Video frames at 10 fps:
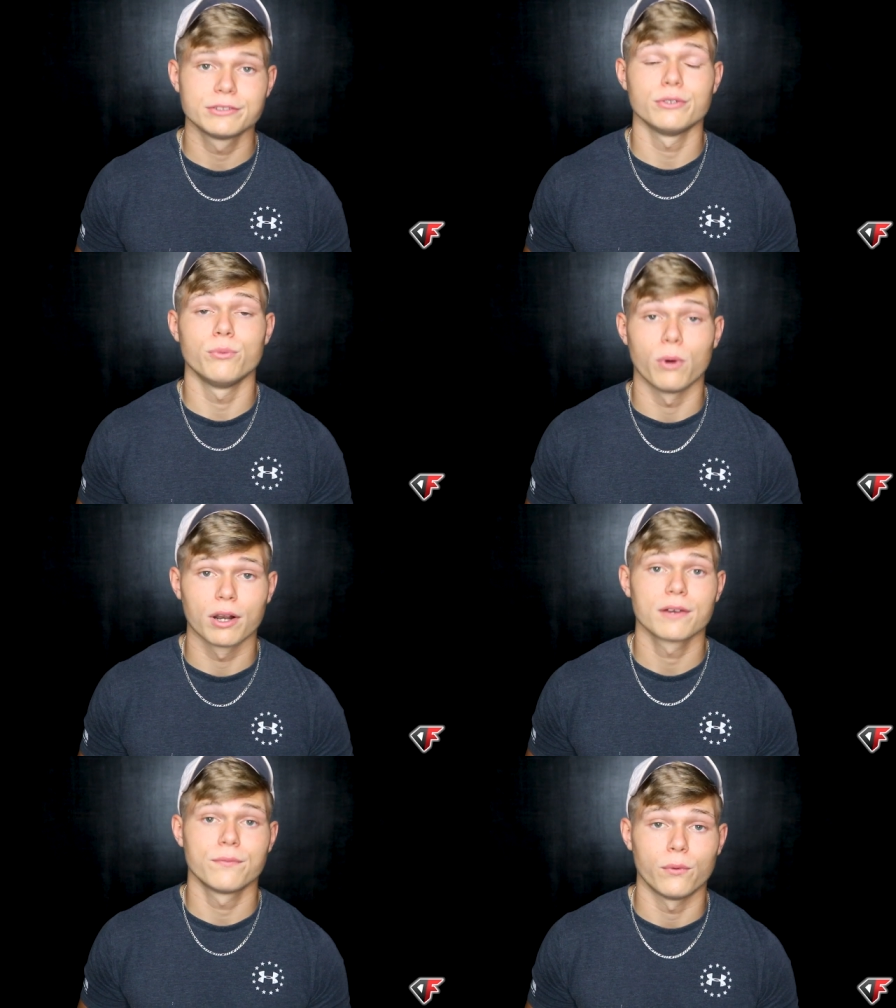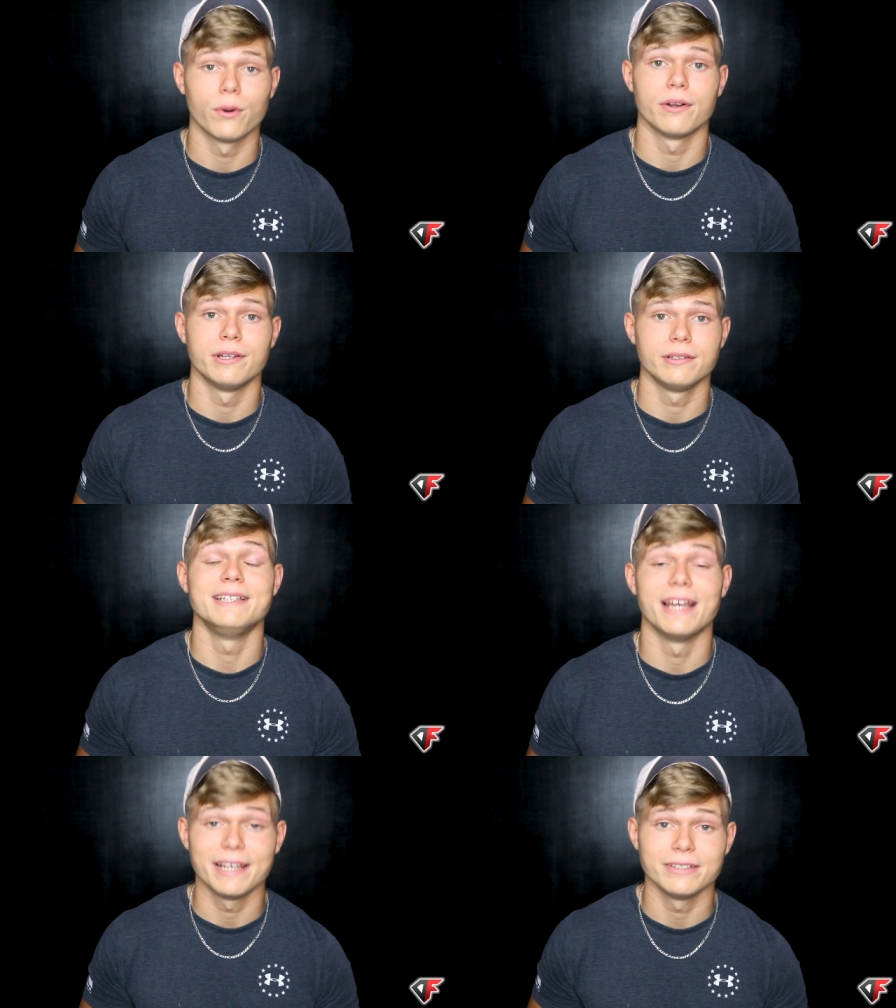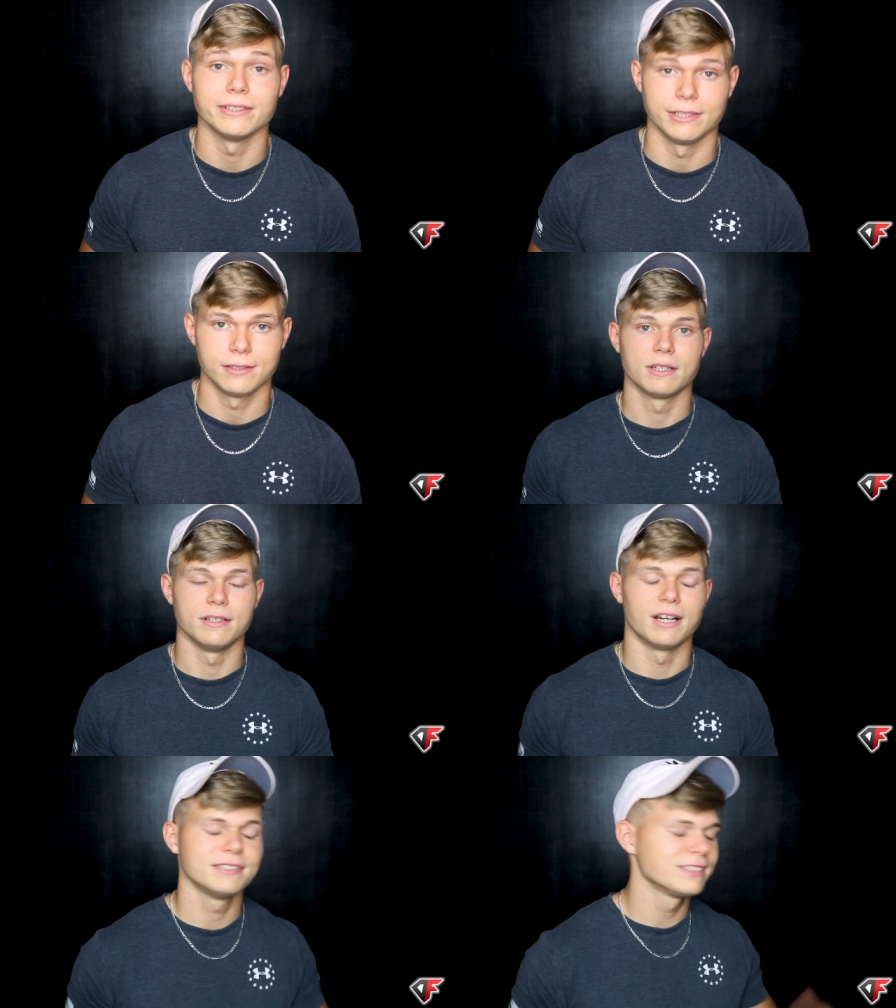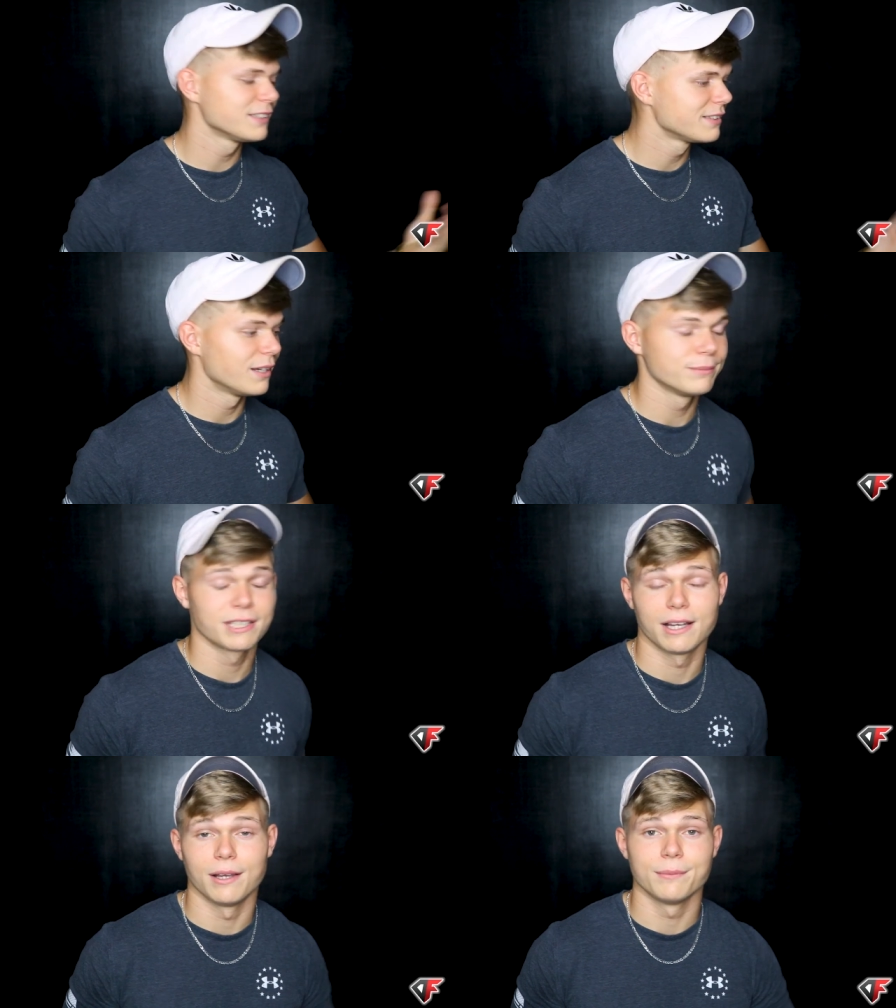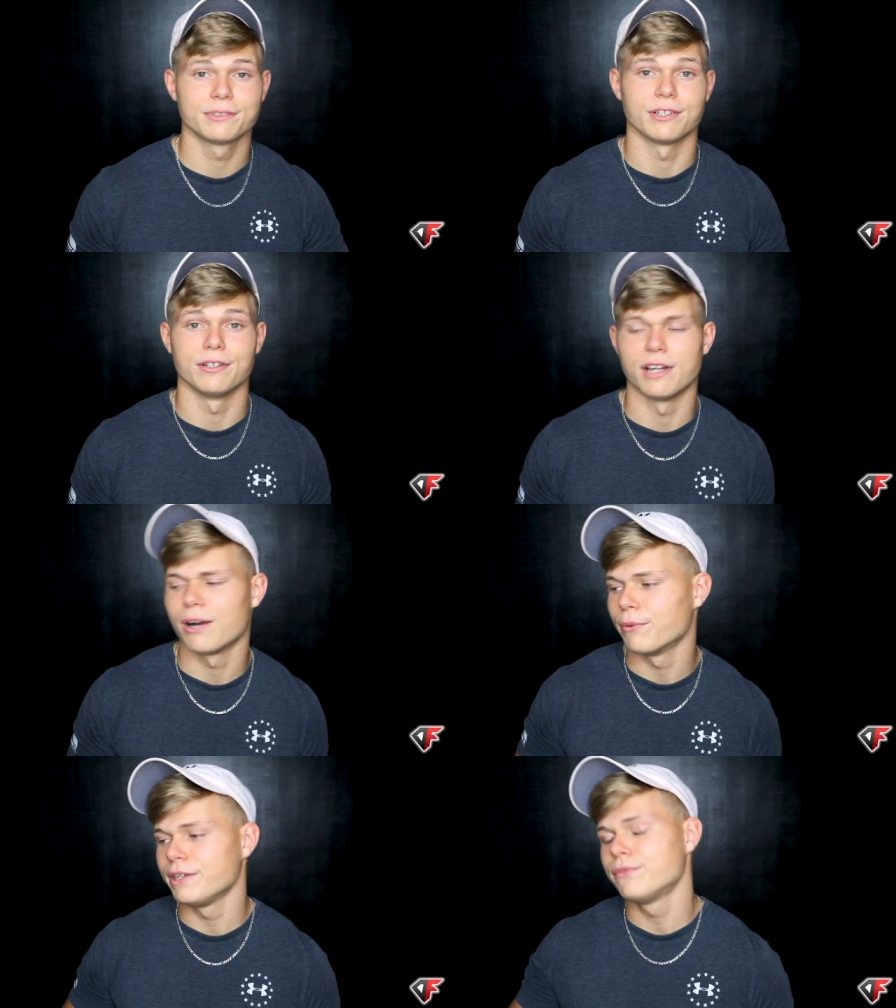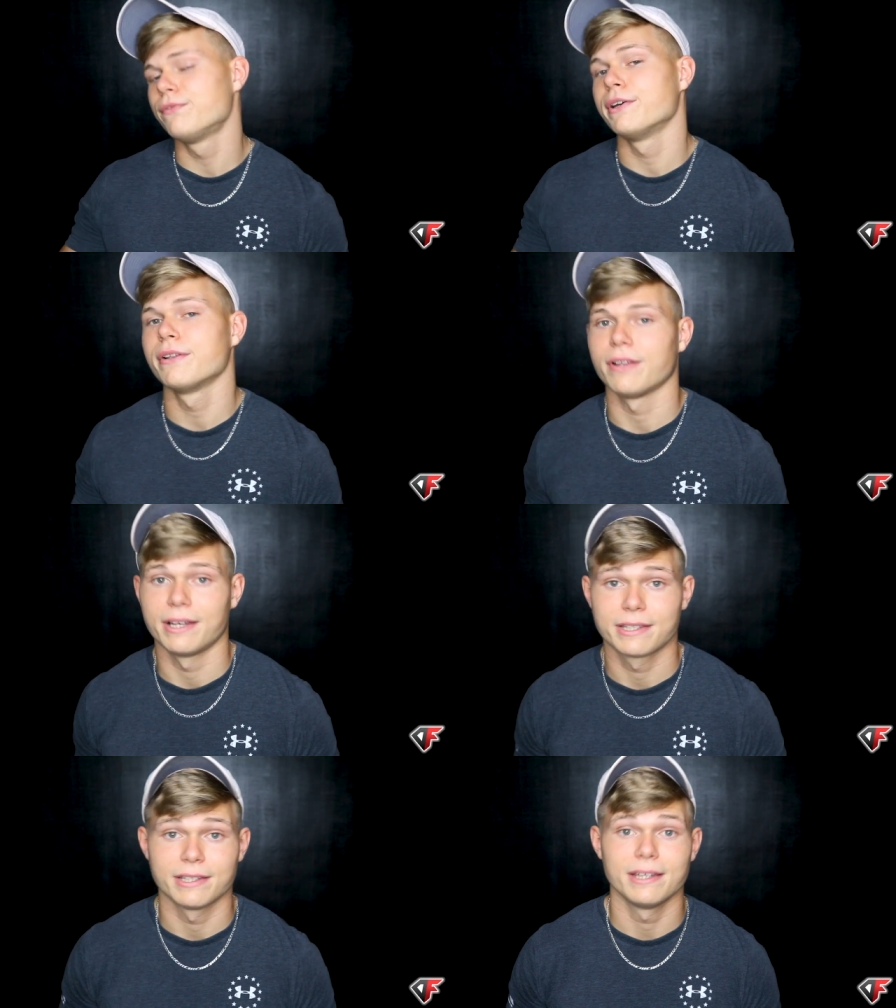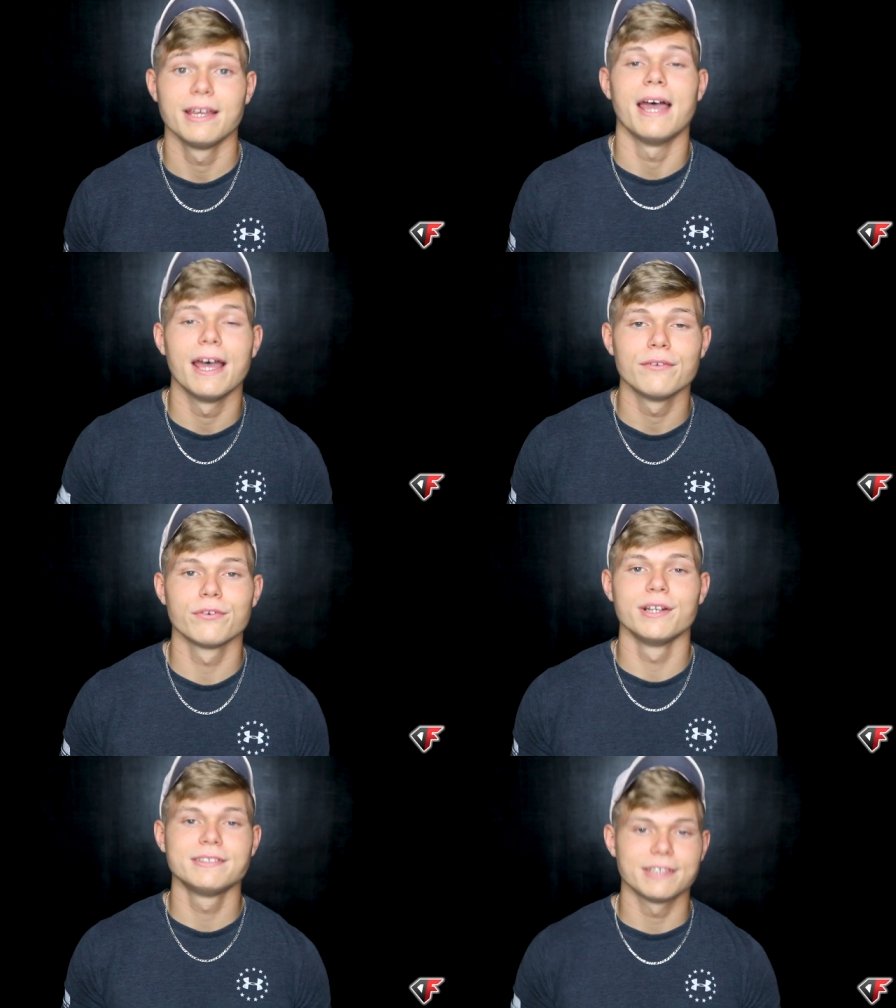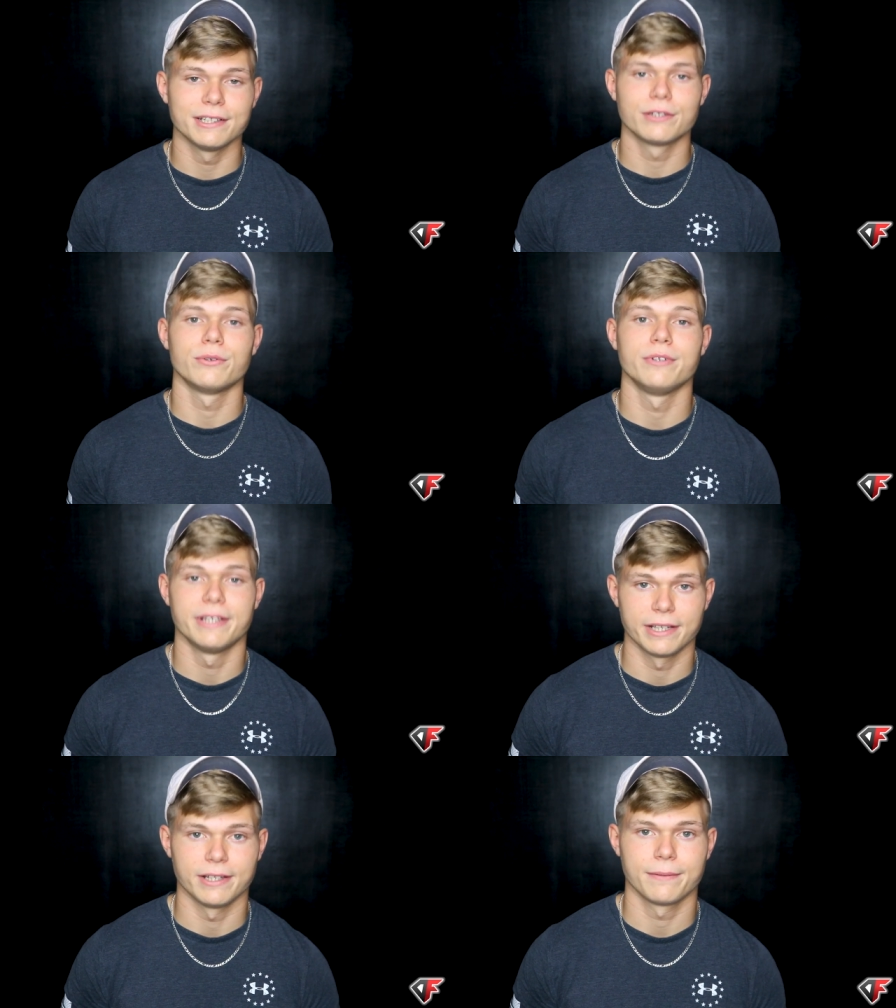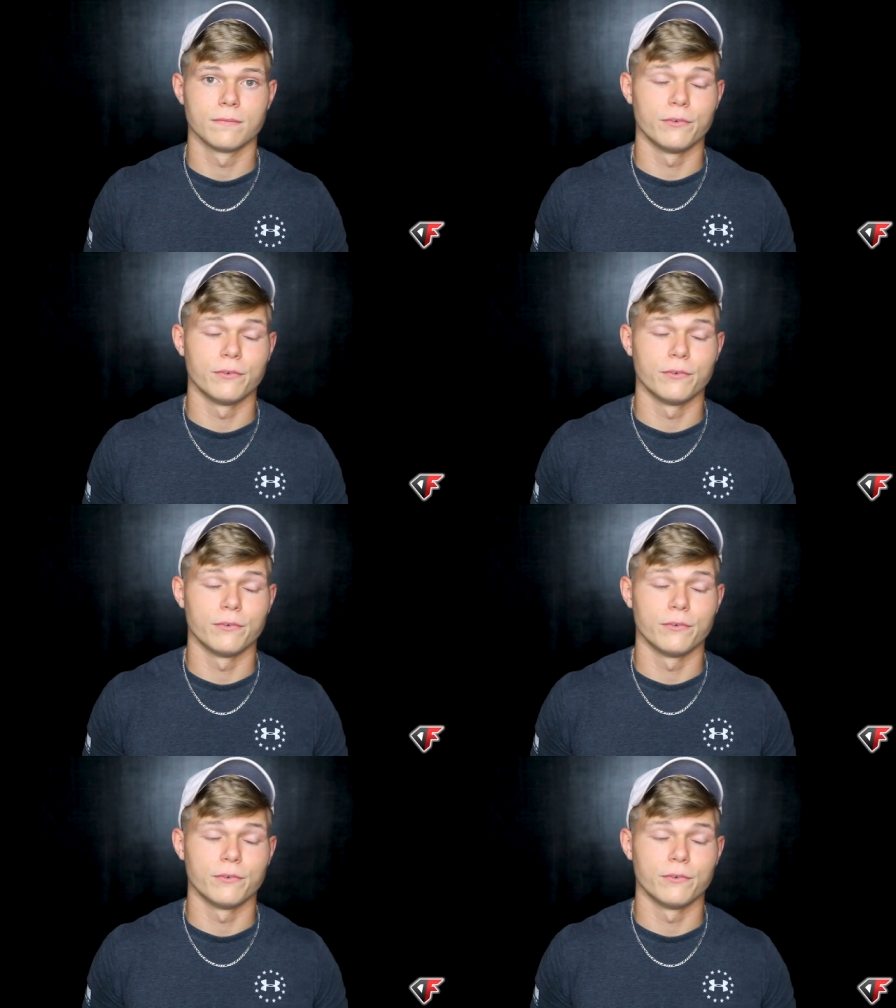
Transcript: to work for it daily. Not just sometimes or not when you feel like it, every single day.